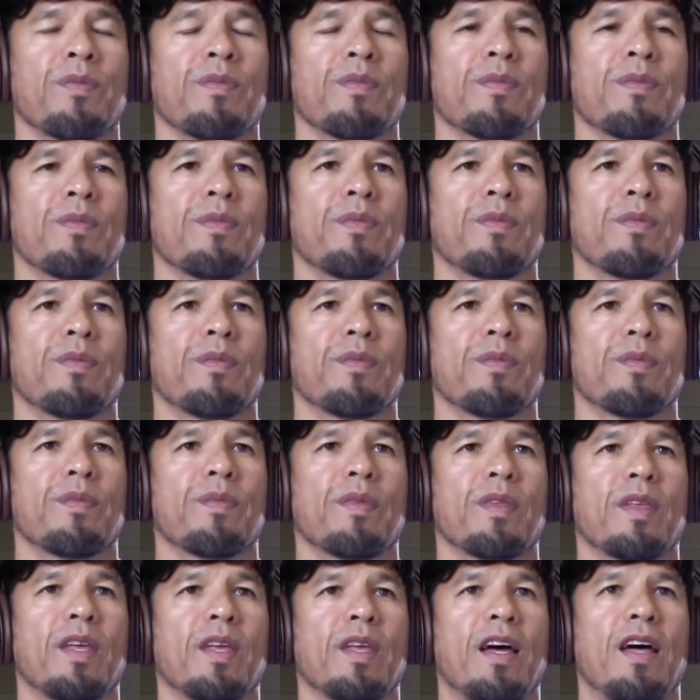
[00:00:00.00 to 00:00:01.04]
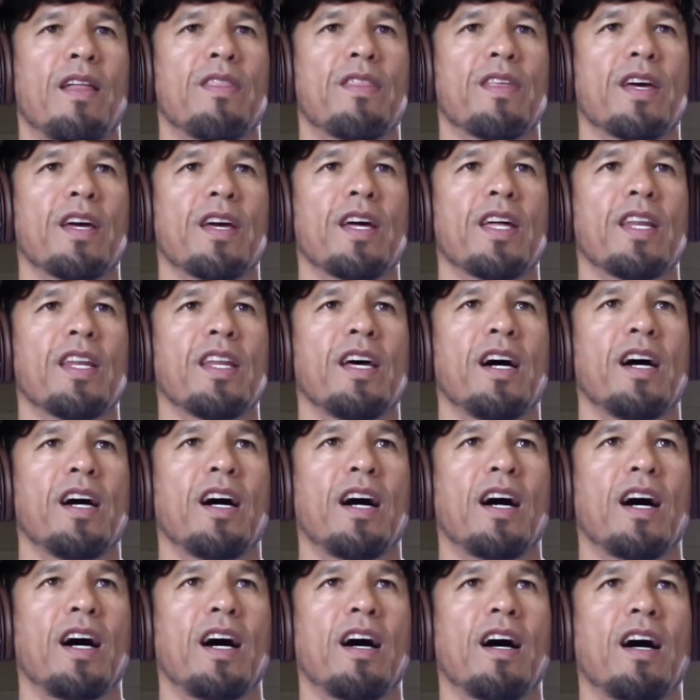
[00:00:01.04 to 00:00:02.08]
Mm, and then
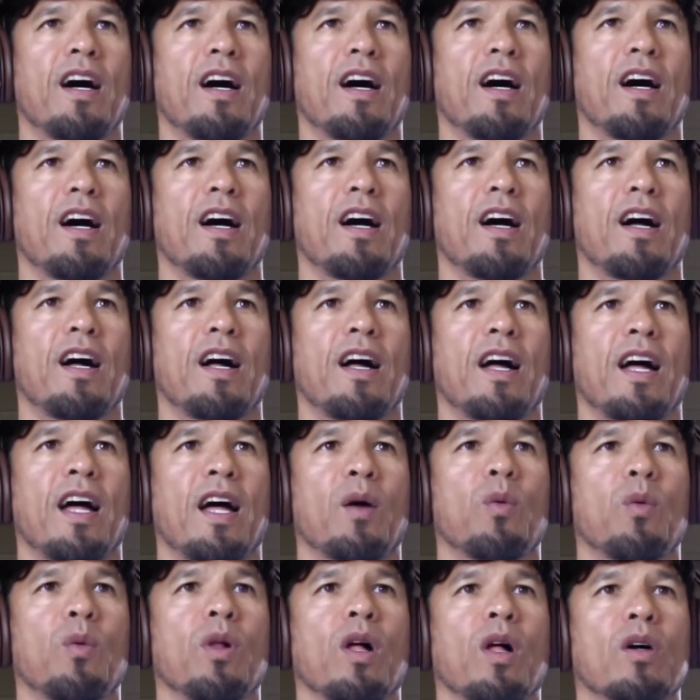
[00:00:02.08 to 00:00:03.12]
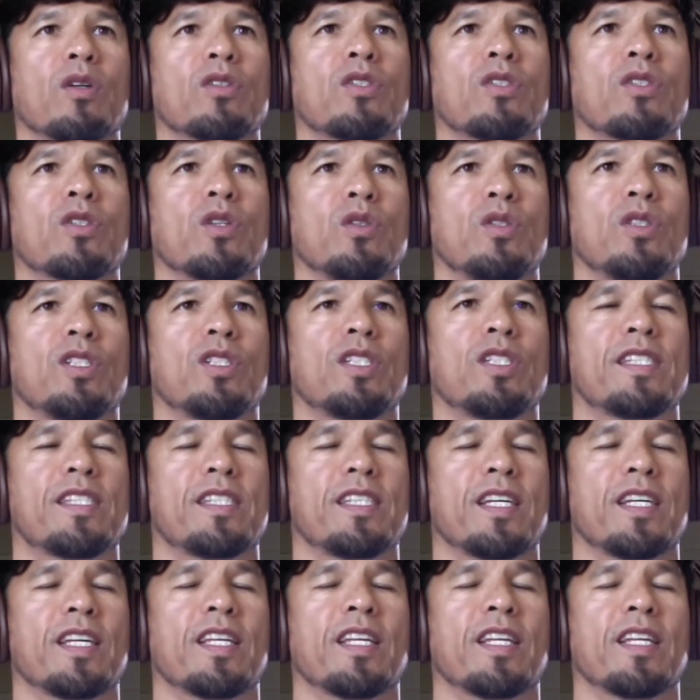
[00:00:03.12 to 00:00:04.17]
I will also
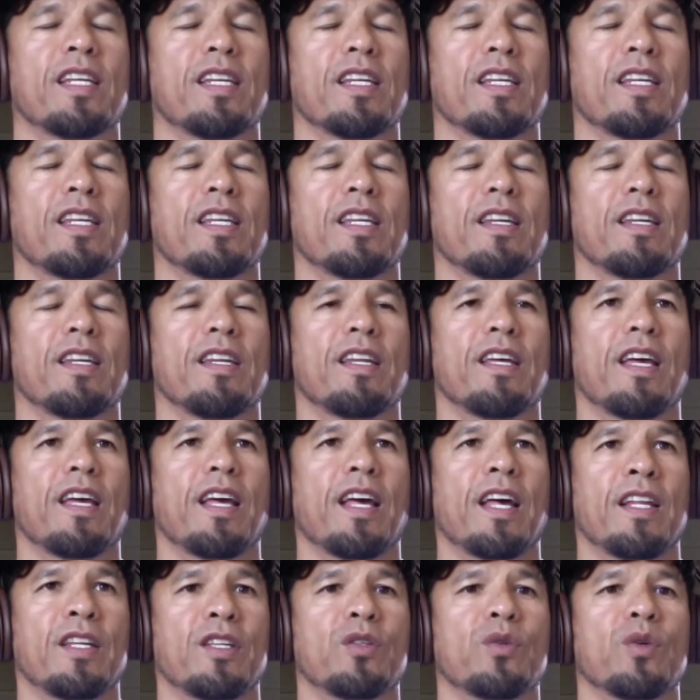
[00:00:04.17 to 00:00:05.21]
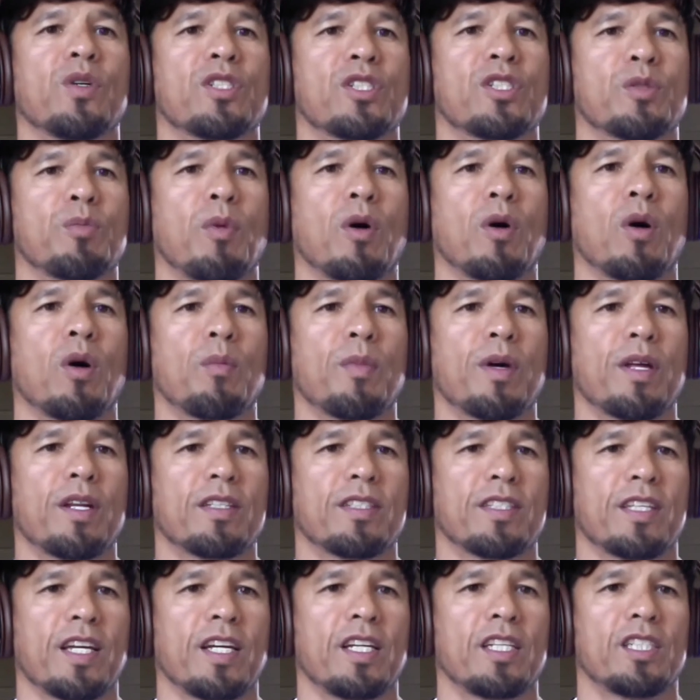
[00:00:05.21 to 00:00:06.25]
sit and do a small
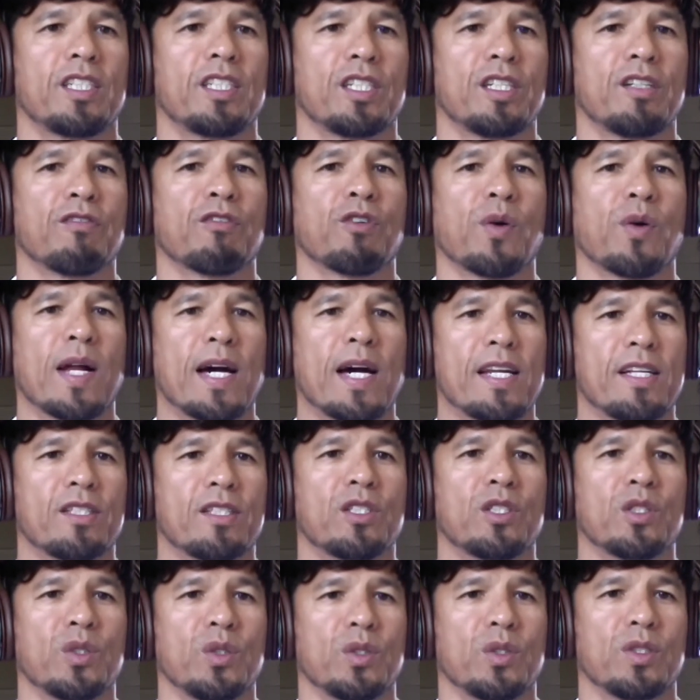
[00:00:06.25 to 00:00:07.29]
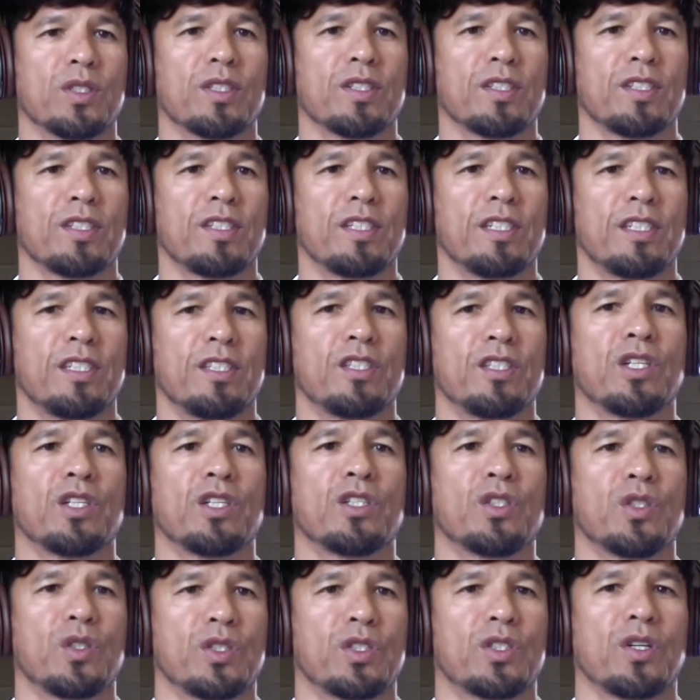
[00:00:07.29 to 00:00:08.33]
meditation of gratitude just
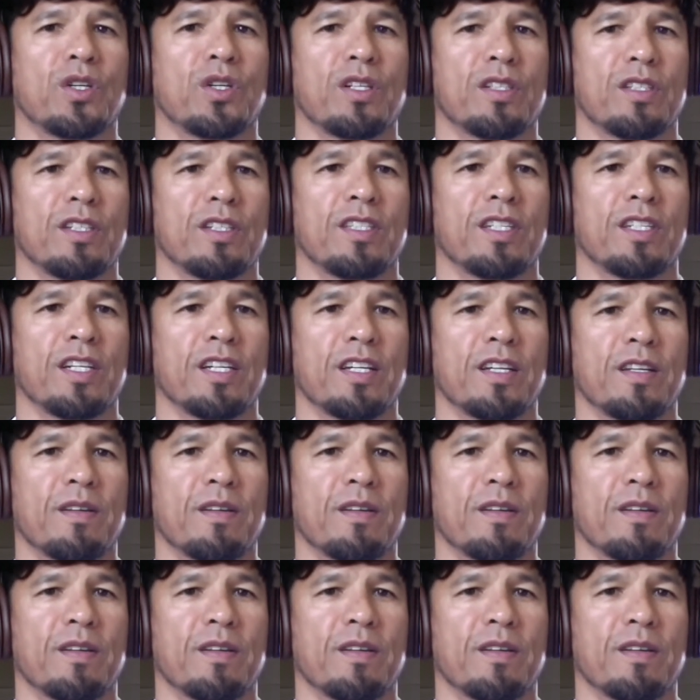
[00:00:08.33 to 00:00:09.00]
to start the day.